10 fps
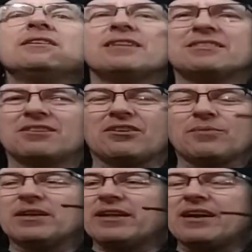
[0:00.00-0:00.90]
That's all
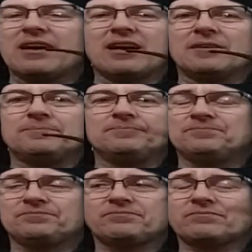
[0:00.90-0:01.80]
really. I'm
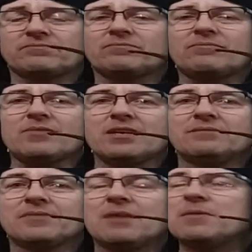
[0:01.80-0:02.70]

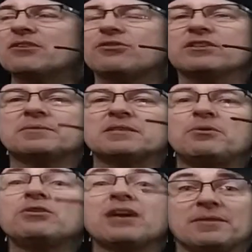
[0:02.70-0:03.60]
in the Christmas
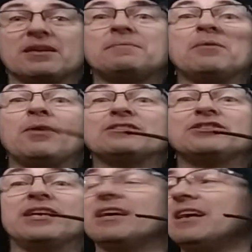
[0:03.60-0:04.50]
mood. I'm going to be
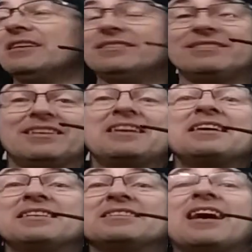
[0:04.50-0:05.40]
watching Die
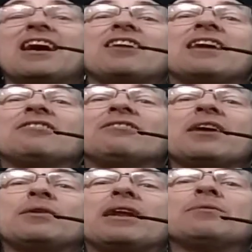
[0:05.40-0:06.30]
Hard. I don't care
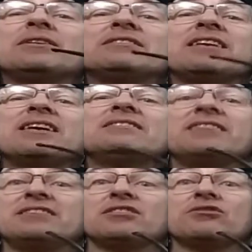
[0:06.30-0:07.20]
what anyone says.
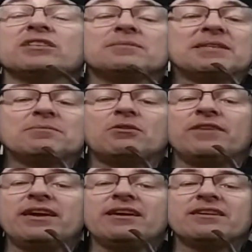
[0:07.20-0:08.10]
It's a Christmas
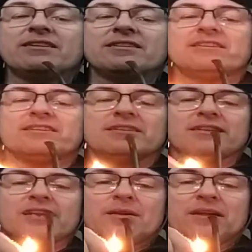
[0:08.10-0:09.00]
movie.
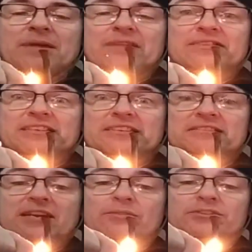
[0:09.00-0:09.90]
Might even see the
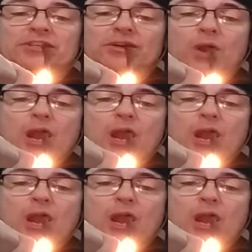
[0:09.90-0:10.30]
sequel too.